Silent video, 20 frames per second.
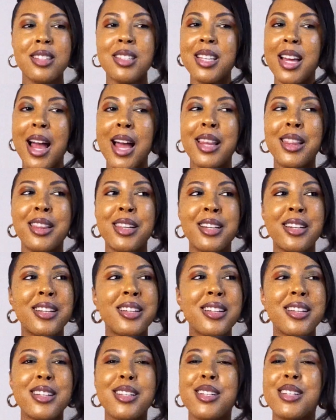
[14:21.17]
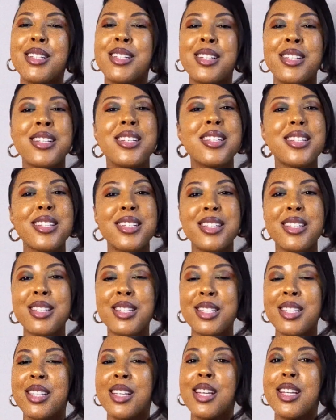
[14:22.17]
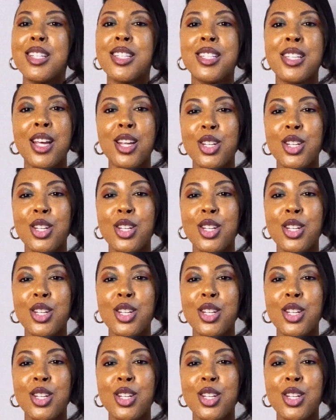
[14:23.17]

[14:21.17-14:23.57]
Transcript: Taylor, she is such